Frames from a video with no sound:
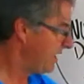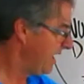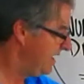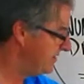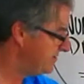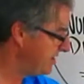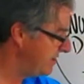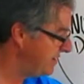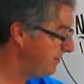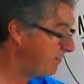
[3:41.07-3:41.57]

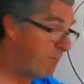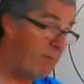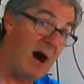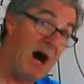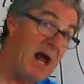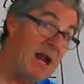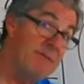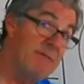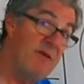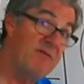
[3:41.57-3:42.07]
It's on the
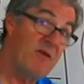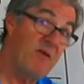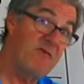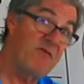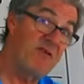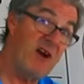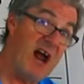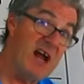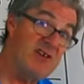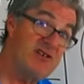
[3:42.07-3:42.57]
bottom of a
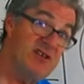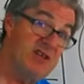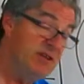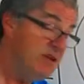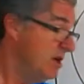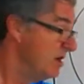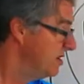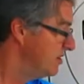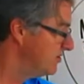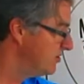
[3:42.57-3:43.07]

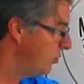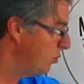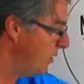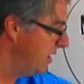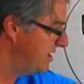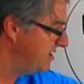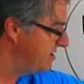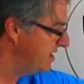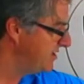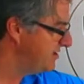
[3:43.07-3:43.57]
fraction. So what
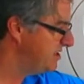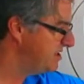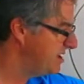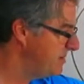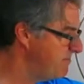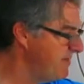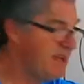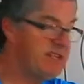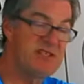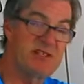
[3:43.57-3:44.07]
it does is it
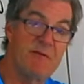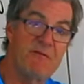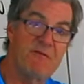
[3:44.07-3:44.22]
makes the